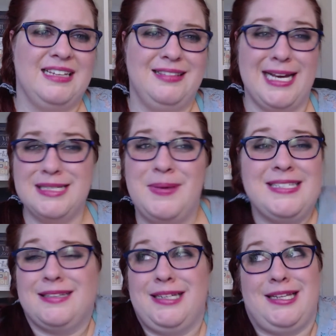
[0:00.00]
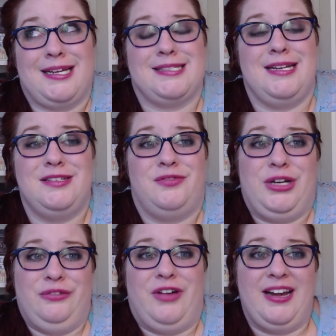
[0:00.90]
that's basically the extent of
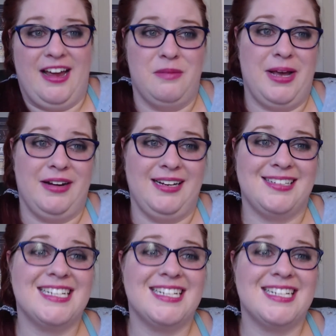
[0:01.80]
what you find out about it.